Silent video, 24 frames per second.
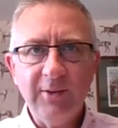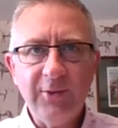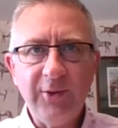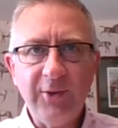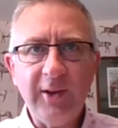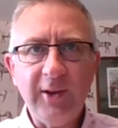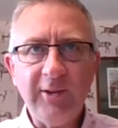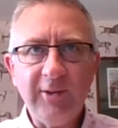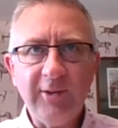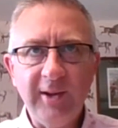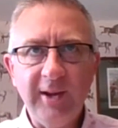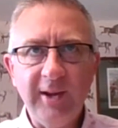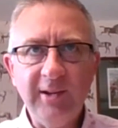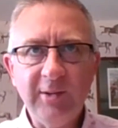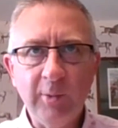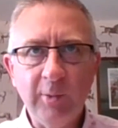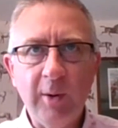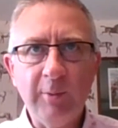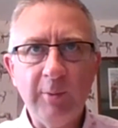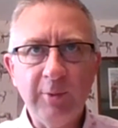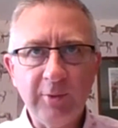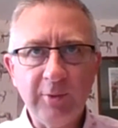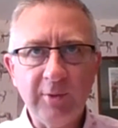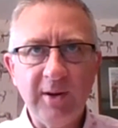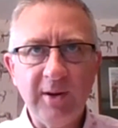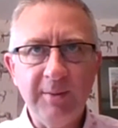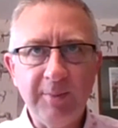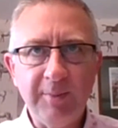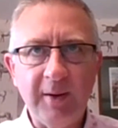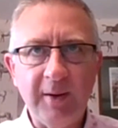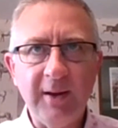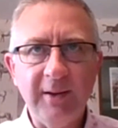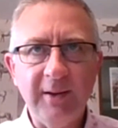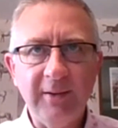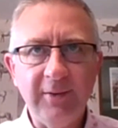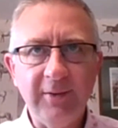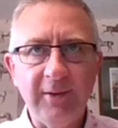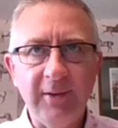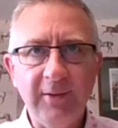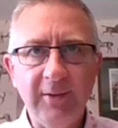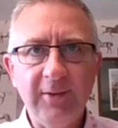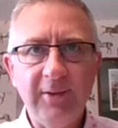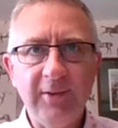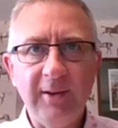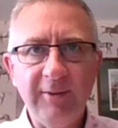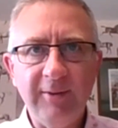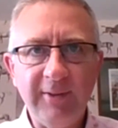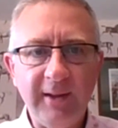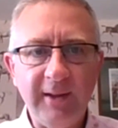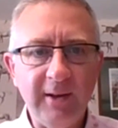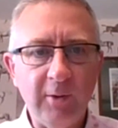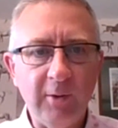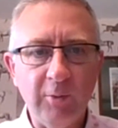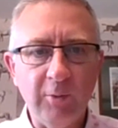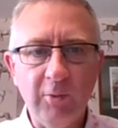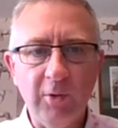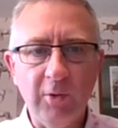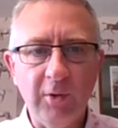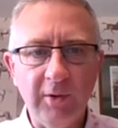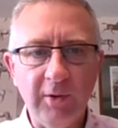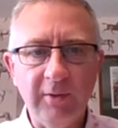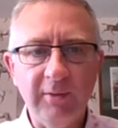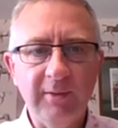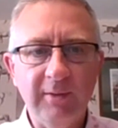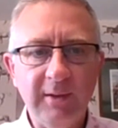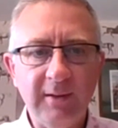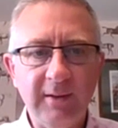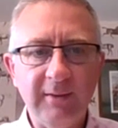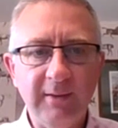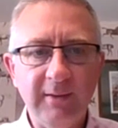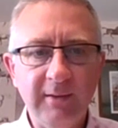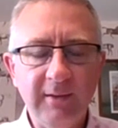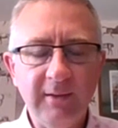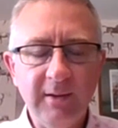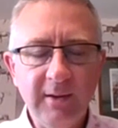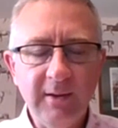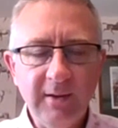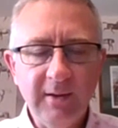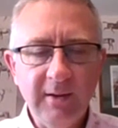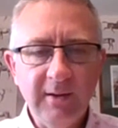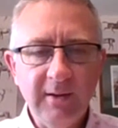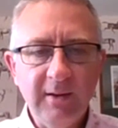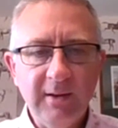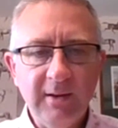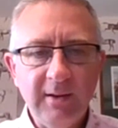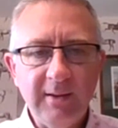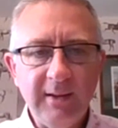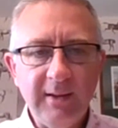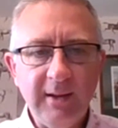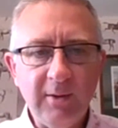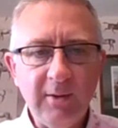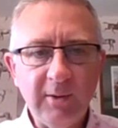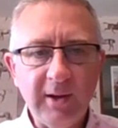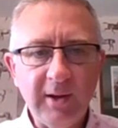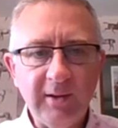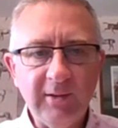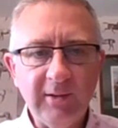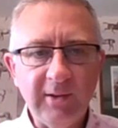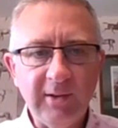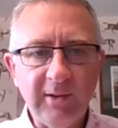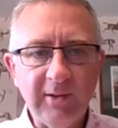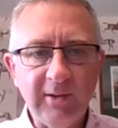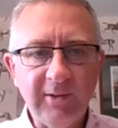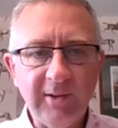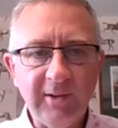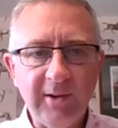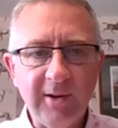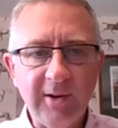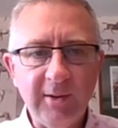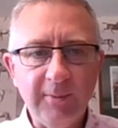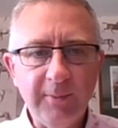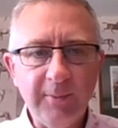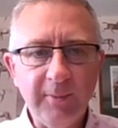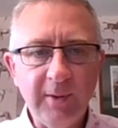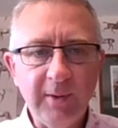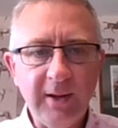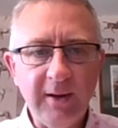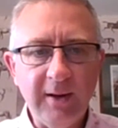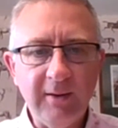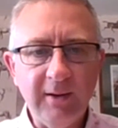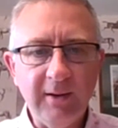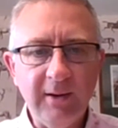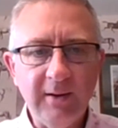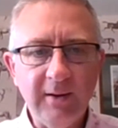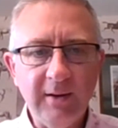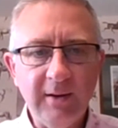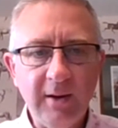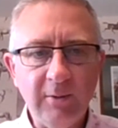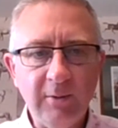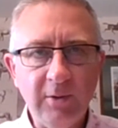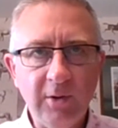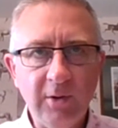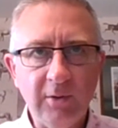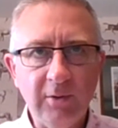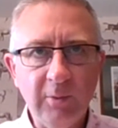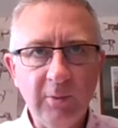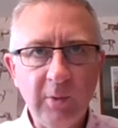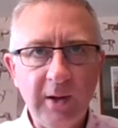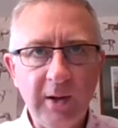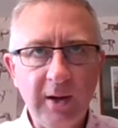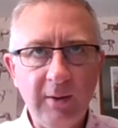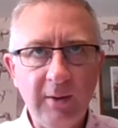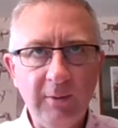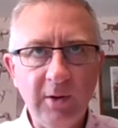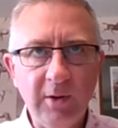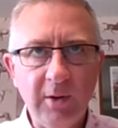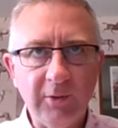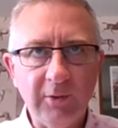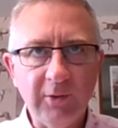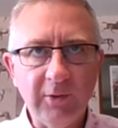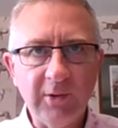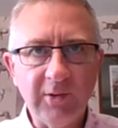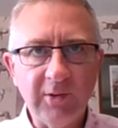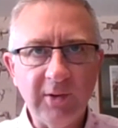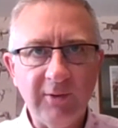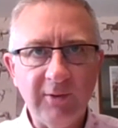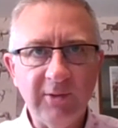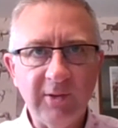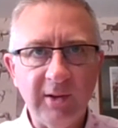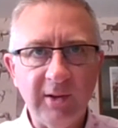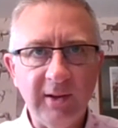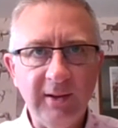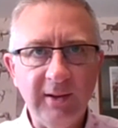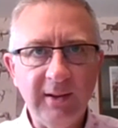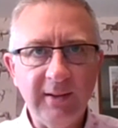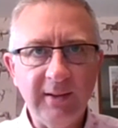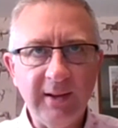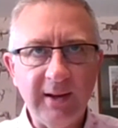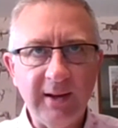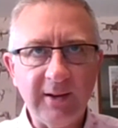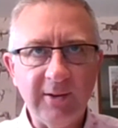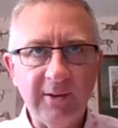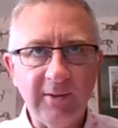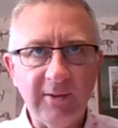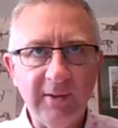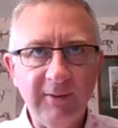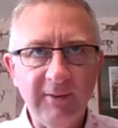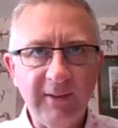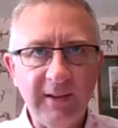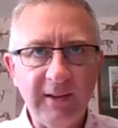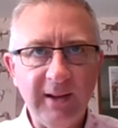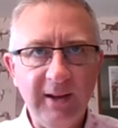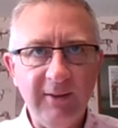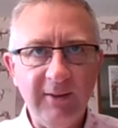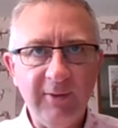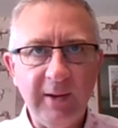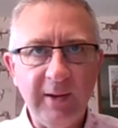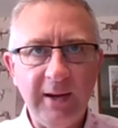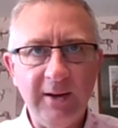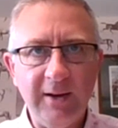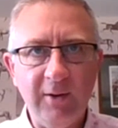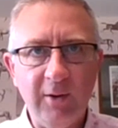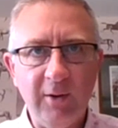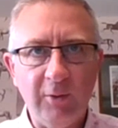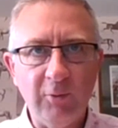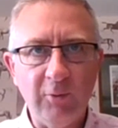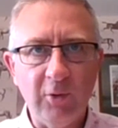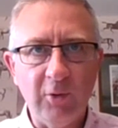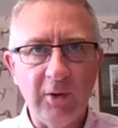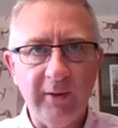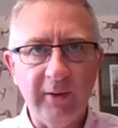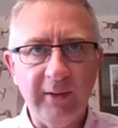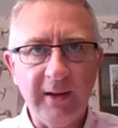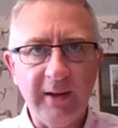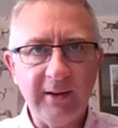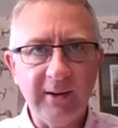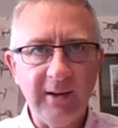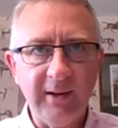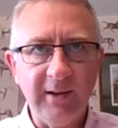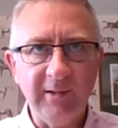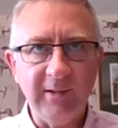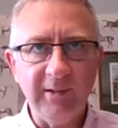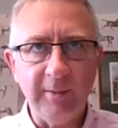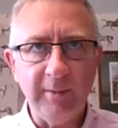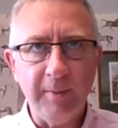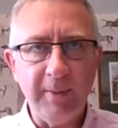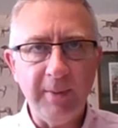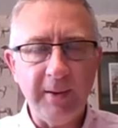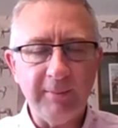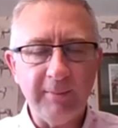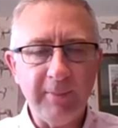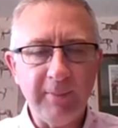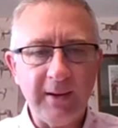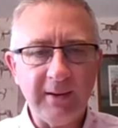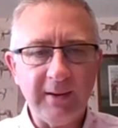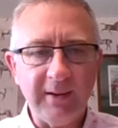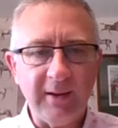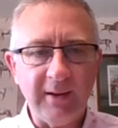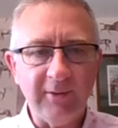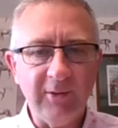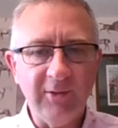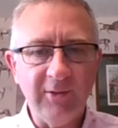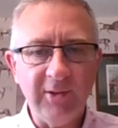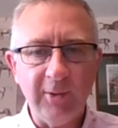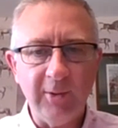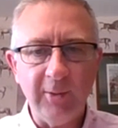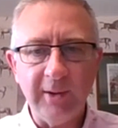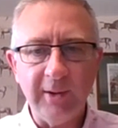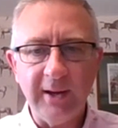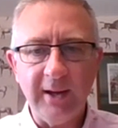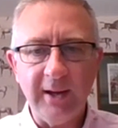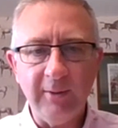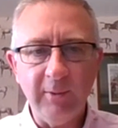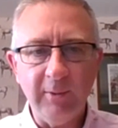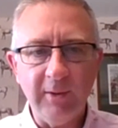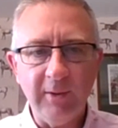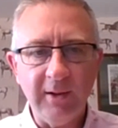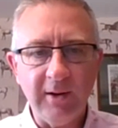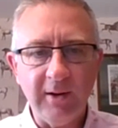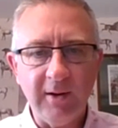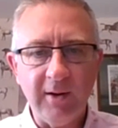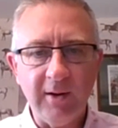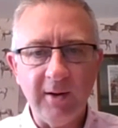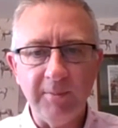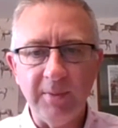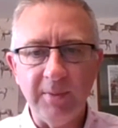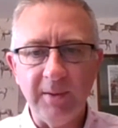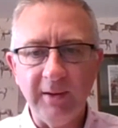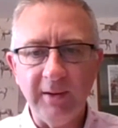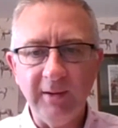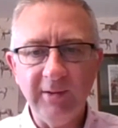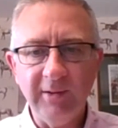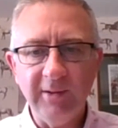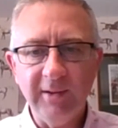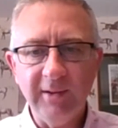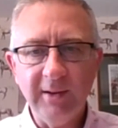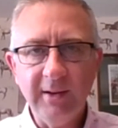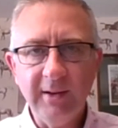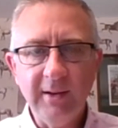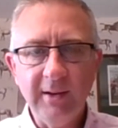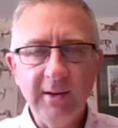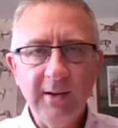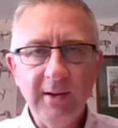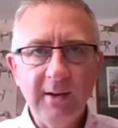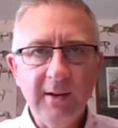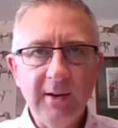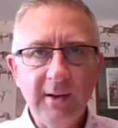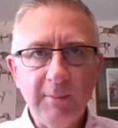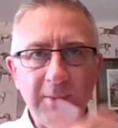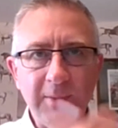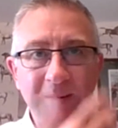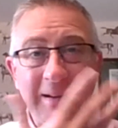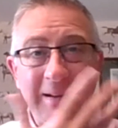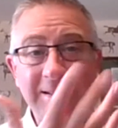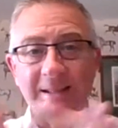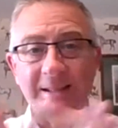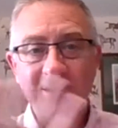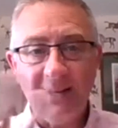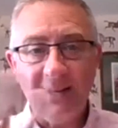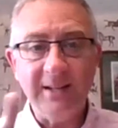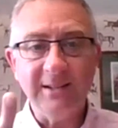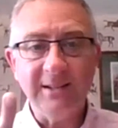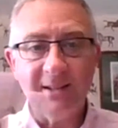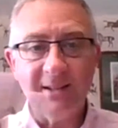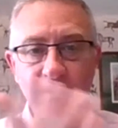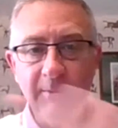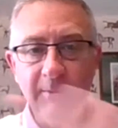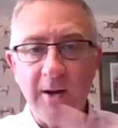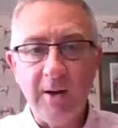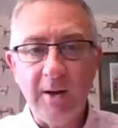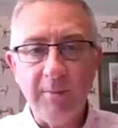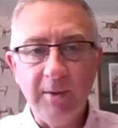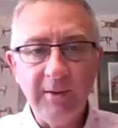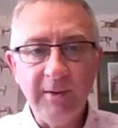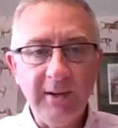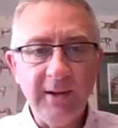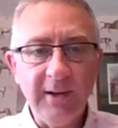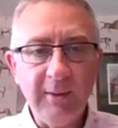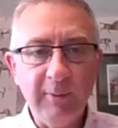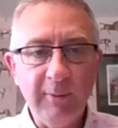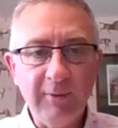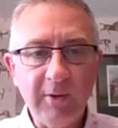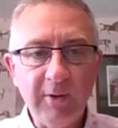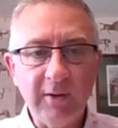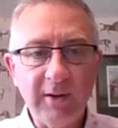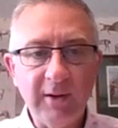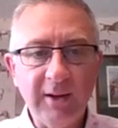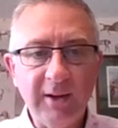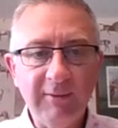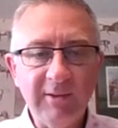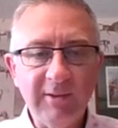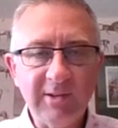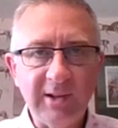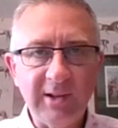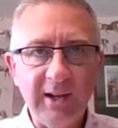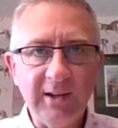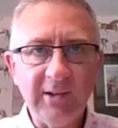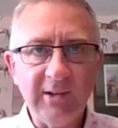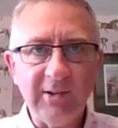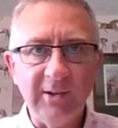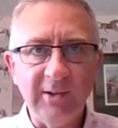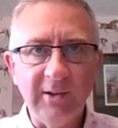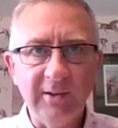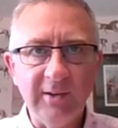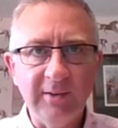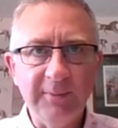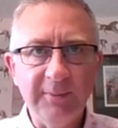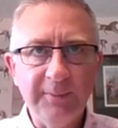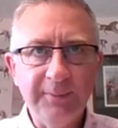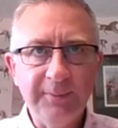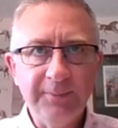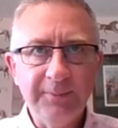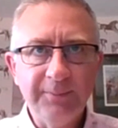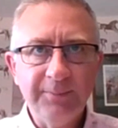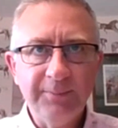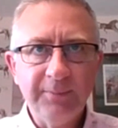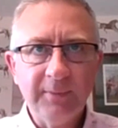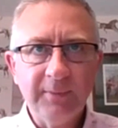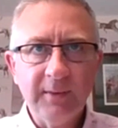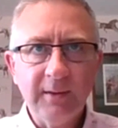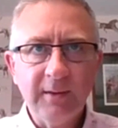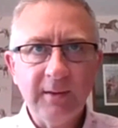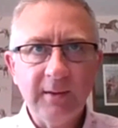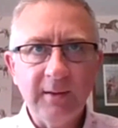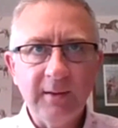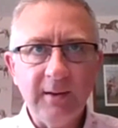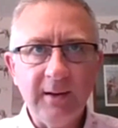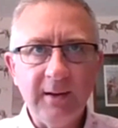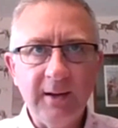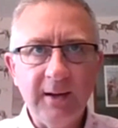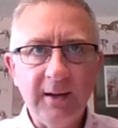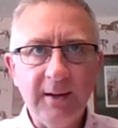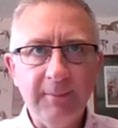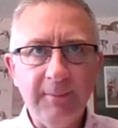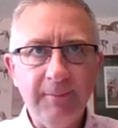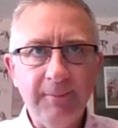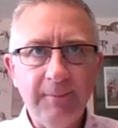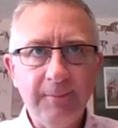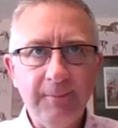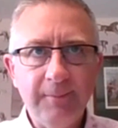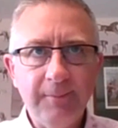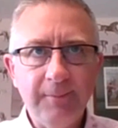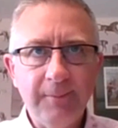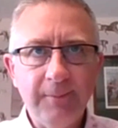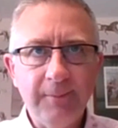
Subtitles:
16 to 1 with 3 places if they all run and they all get to the start without nons, because obviously that could, if they get a non-runner, that could easily be back down to 2 again within a heartbeat. Yeah. But as it stands at the moment, yeah, we've got to give a selection, and